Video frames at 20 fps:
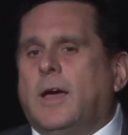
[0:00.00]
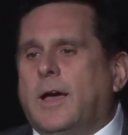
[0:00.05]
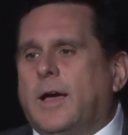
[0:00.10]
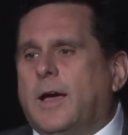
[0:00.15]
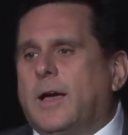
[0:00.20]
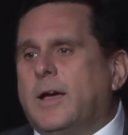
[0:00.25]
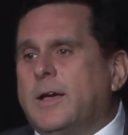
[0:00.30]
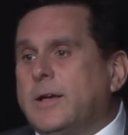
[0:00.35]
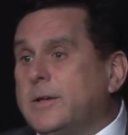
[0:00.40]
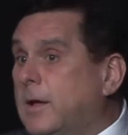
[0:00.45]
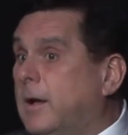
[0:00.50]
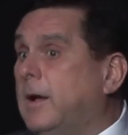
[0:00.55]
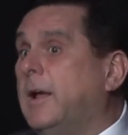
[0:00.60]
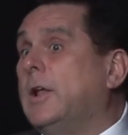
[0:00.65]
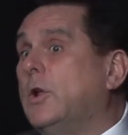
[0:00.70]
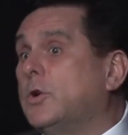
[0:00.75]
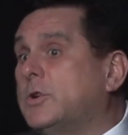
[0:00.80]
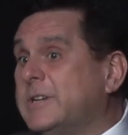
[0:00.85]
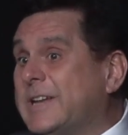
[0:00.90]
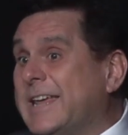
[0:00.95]
I
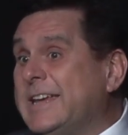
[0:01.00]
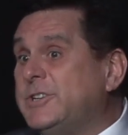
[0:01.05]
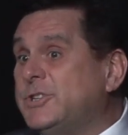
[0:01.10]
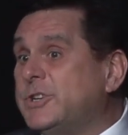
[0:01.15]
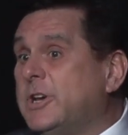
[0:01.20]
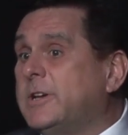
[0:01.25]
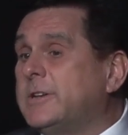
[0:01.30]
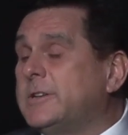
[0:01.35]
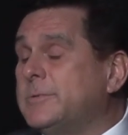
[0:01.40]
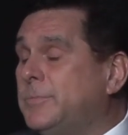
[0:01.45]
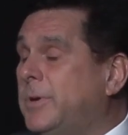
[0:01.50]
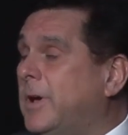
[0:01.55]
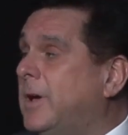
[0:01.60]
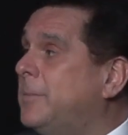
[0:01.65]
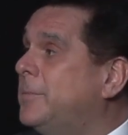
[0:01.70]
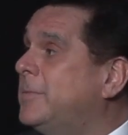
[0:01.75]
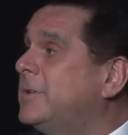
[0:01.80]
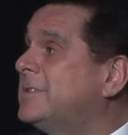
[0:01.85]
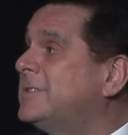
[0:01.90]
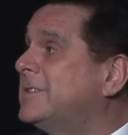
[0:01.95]
looked at HR
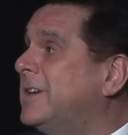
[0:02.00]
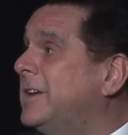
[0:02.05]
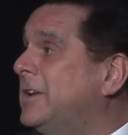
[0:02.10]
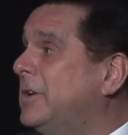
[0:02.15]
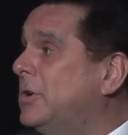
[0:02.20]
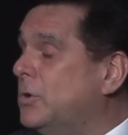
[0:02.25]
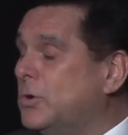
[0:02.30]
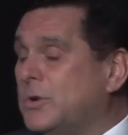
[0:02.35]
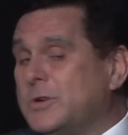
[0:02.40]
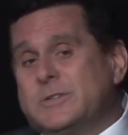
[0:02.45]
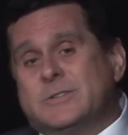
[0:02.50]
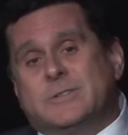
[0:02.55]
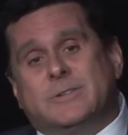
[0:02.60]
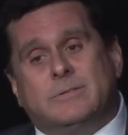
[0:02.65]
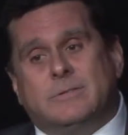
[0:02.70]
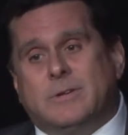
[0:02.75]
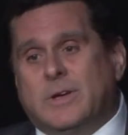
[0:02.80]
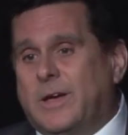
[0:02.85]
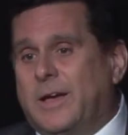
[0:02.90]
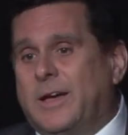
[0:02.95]
departments, I looked
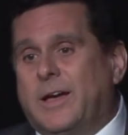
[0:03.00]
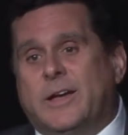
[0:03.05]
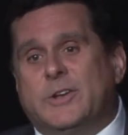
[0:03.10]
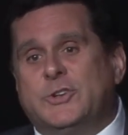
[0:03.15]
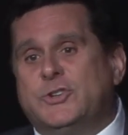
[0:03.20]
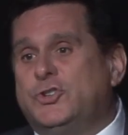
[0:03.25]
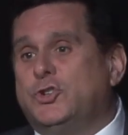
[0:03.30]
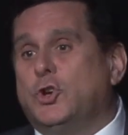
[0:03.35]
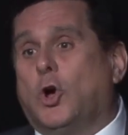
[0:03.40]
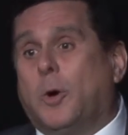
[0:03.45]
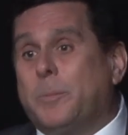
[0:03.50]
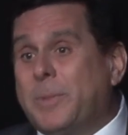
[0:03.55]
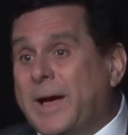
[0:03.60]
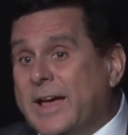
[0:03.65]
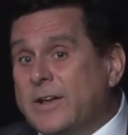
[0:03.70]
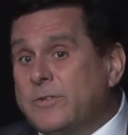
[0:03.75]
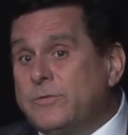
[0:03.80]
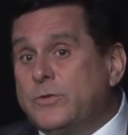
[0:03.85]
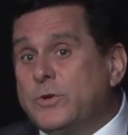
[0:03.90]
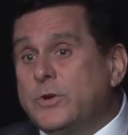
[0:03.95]
job
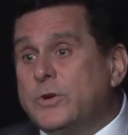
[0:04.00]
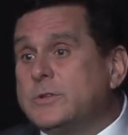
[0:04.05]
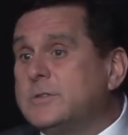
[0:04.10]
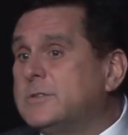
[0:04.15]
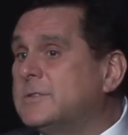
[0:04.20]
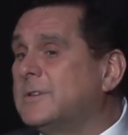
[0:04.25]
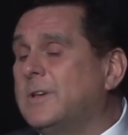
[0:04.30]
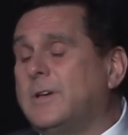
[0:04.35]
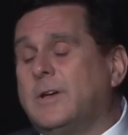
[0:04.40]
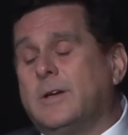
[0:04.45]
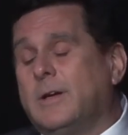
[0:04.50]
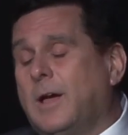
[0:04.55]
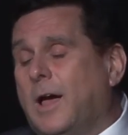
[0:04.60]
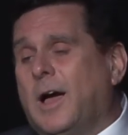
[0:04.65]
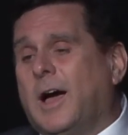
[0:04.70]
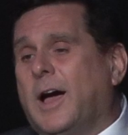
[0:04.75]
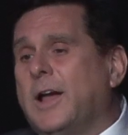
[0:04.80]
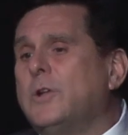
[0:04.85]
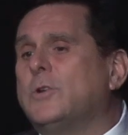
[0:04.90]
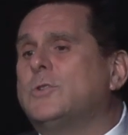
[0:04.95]
adverts,
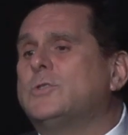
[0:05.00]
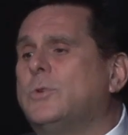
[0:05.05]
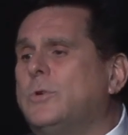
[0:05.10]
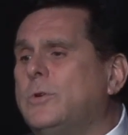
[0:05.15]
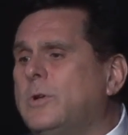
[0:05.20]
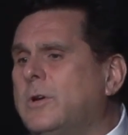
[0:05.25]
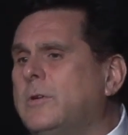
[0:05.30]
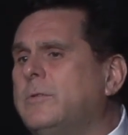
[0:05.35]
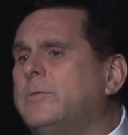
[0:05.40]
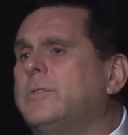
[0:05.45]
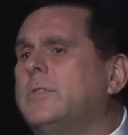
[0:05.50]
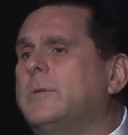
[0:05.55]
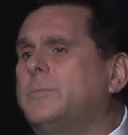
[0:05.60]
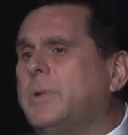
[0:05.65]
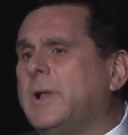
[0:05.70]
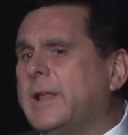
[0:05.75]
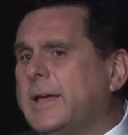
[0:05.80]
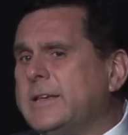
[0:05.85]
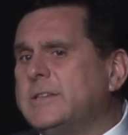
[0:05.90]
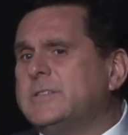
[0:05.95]
I looked all over the
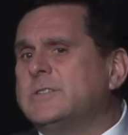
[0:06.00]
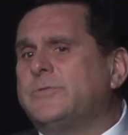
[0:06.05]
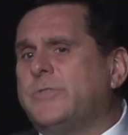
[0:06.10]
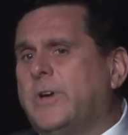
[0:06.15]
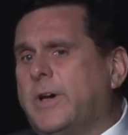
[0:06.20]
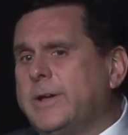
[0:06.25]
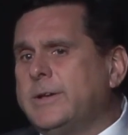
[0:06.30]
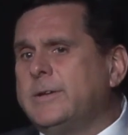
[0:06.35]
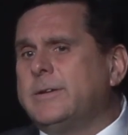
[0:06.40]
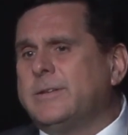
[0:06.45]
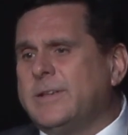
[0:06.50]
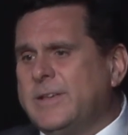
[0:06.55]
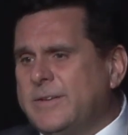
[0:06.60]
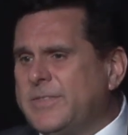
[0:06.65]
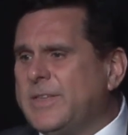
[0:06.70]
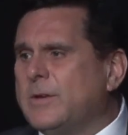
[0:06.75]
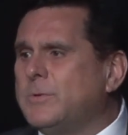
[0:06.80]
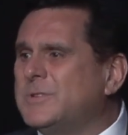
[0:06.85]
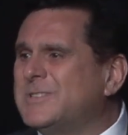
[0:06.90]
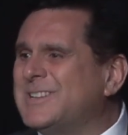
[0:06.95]
place to find if
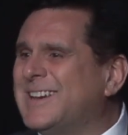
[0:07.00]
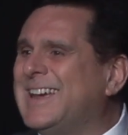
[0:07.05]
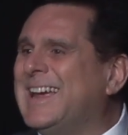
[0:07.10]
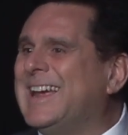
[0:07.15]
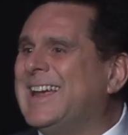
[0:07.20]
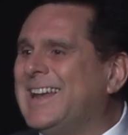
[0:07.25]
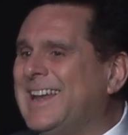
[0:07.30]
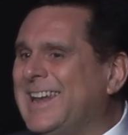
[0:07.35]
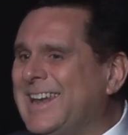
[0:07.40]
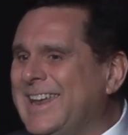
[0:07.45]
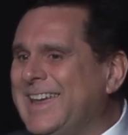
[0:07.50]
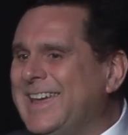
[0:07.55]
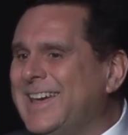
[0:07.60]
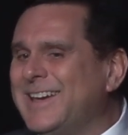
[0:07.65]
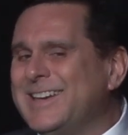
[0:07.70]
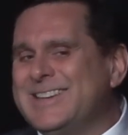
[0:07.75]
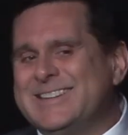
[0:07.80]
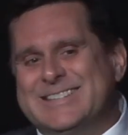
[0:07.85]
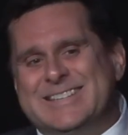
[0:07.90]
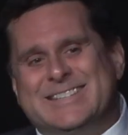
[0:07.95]
there was a
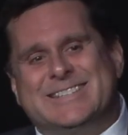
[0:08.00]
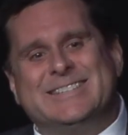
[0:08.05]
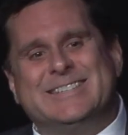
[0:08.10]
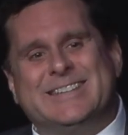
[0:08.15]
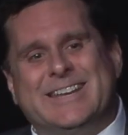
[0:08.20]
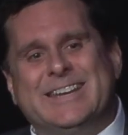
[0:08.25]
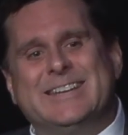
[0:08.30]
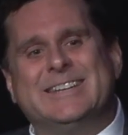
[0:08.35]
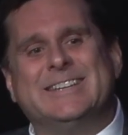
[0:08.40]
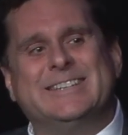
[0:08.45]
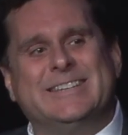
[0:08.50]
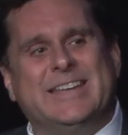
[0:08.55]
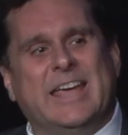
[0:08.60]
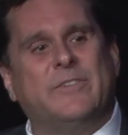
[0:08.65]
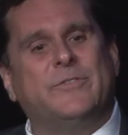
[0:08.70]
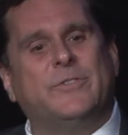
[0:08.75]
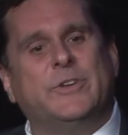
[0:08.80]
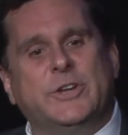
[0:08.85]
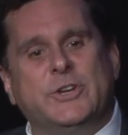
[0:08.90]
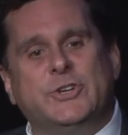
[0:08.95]
clear, distinct
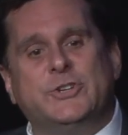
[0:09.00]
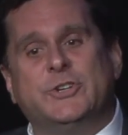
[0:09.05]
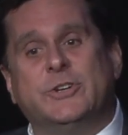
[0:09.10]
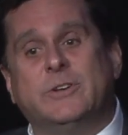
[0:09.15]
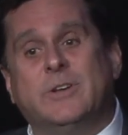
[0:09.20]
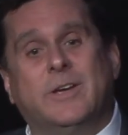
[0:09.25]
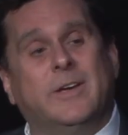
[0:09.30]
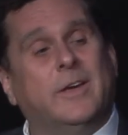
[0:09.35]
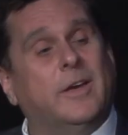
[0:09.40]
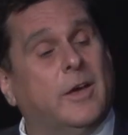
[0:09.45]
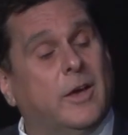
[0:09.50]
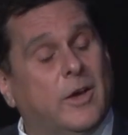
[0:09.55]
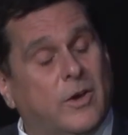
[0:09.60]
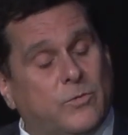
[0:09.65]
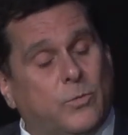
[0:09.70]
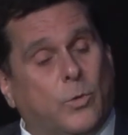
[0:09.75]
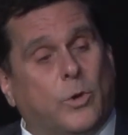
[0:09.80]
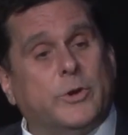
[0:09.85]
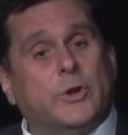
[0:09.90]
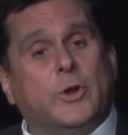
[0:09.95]
definition
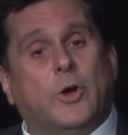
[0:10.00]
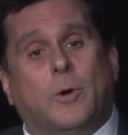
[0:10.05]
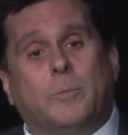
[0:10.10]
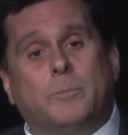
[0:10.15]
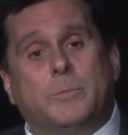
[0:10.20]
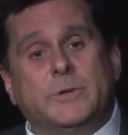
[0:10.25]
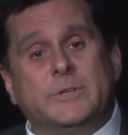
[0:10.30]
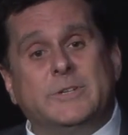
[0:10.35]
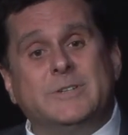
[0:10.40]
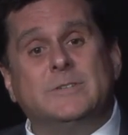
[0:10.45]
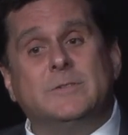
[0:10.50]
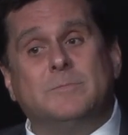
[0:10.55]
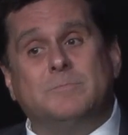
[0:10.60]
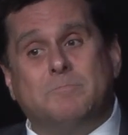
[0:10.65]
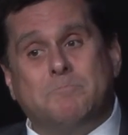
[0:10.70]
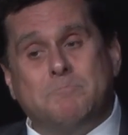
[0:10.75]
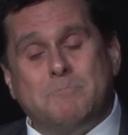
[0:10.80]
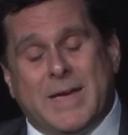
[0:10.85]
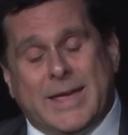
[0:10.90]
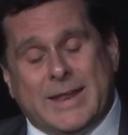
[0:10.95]
of what competent
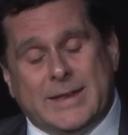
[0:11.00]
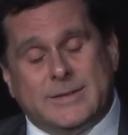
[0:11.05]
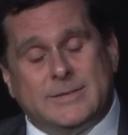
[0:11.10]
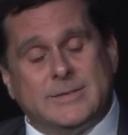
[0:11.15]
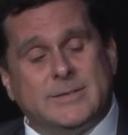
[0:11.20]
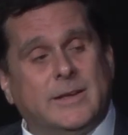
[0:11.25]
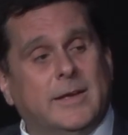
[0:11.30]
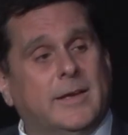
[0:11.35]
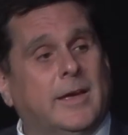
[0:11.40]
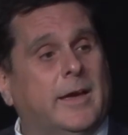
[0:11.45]
meant.